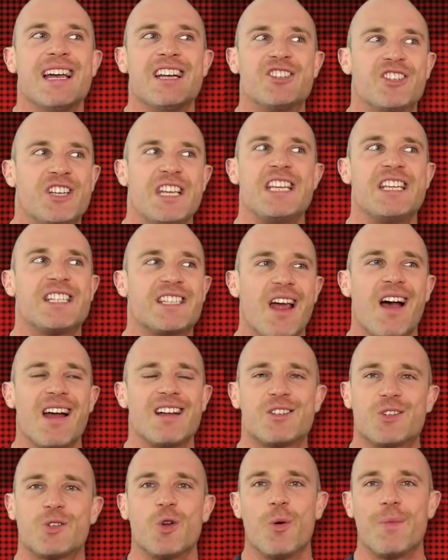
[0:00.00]
she
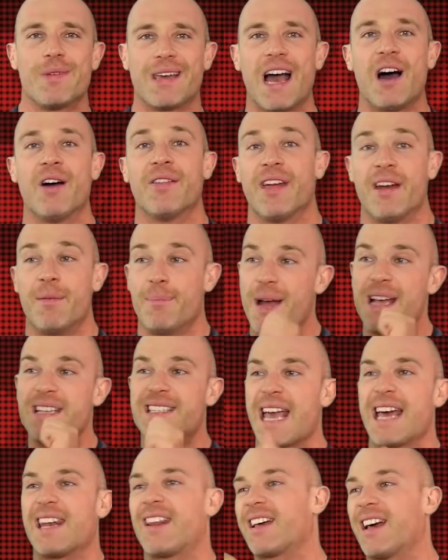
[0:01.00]
started storming out there and
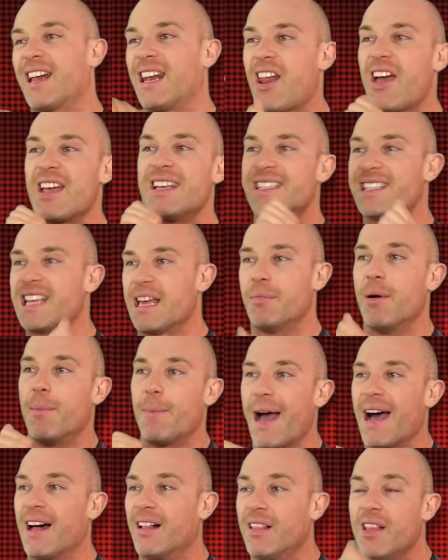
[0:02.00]
basically had like a lightsaber
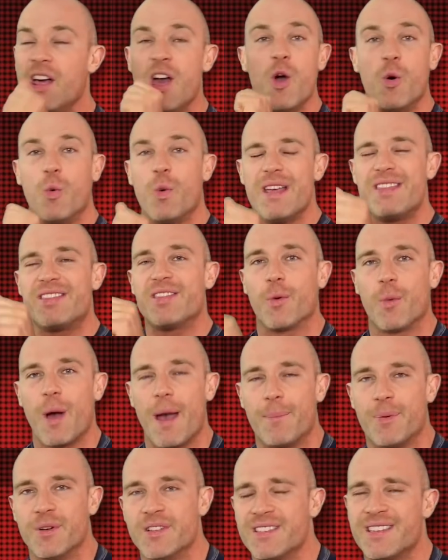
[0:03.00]
battle with the
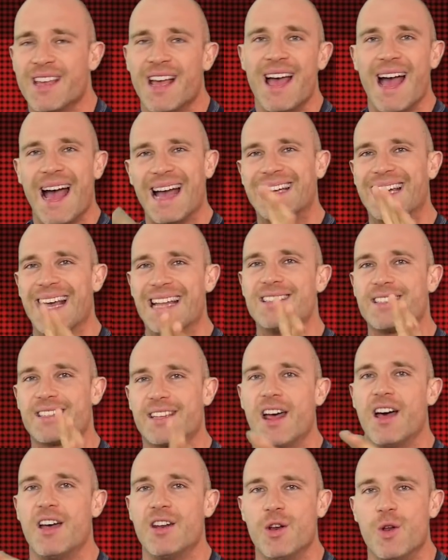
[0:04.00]
weapons against
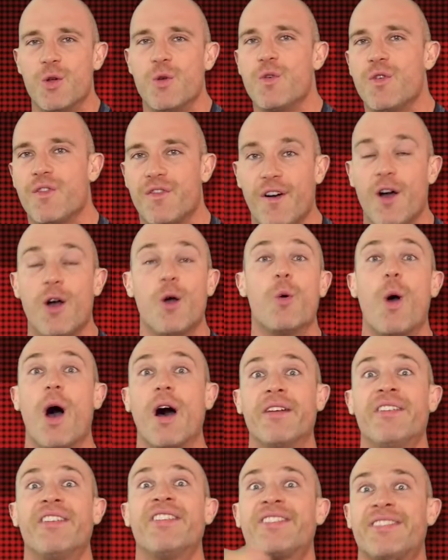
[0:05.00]
her new foe,
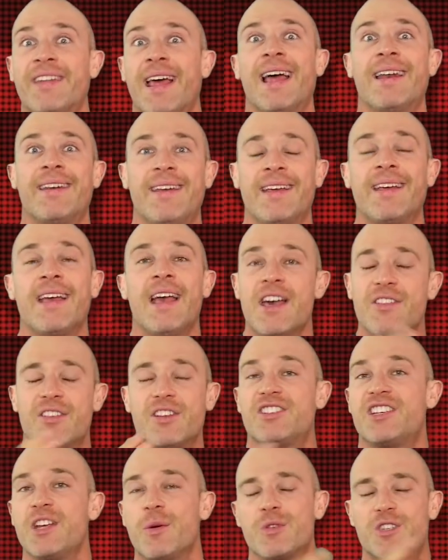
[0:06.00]
understanding
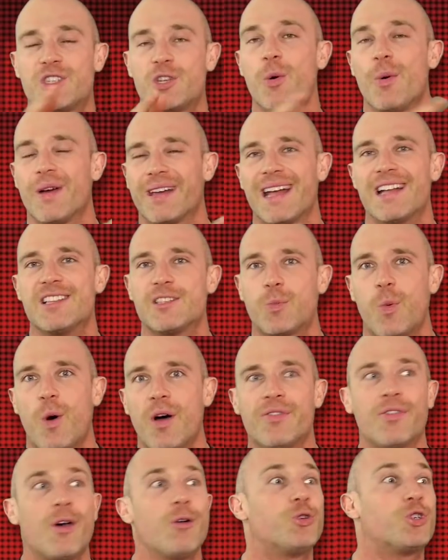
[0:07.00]
that she was two against
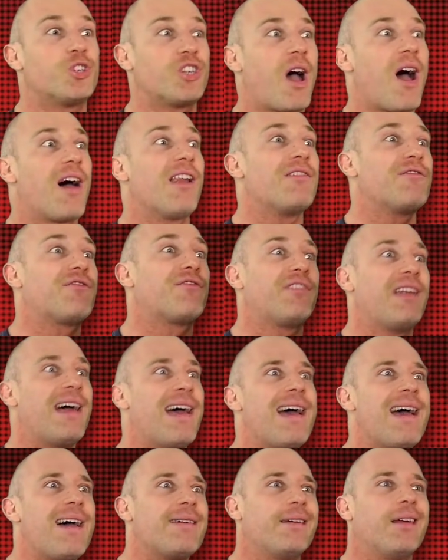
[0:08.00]
one, though Charlotte
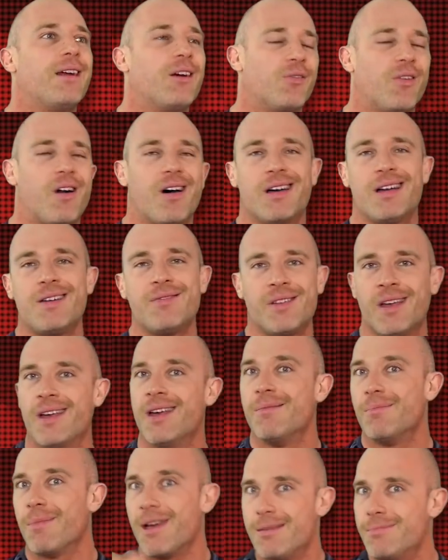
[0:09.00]
Flair then arrived,
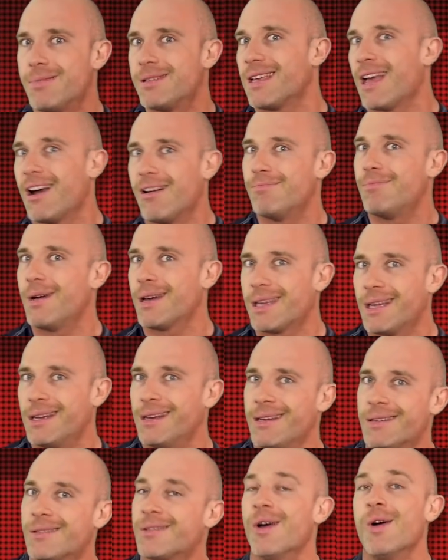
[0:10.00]
maybe to help Becky
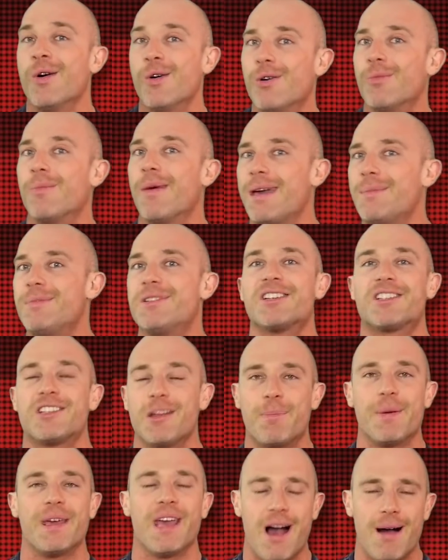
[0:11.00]
Lynch, or maybe just to
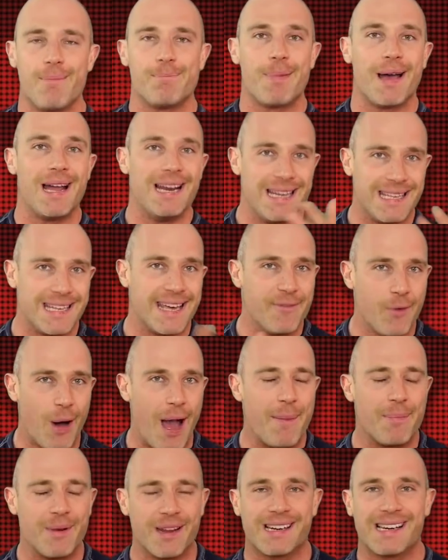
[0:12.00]
beat up Bayley given what
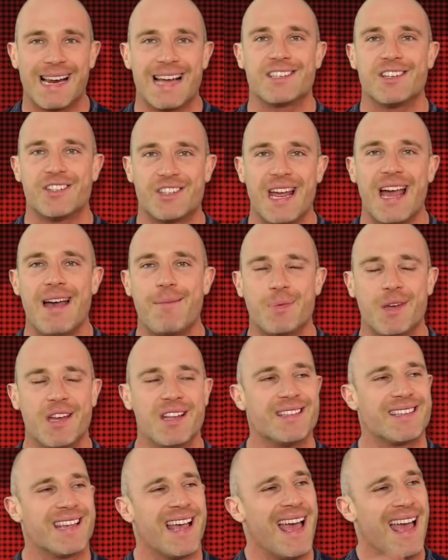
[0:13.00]
happened at Clash of
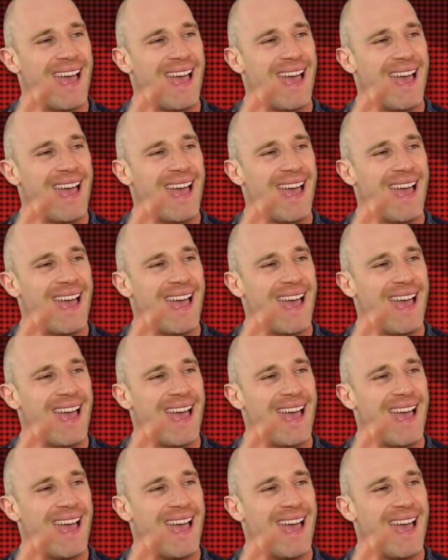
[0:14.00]
Champions,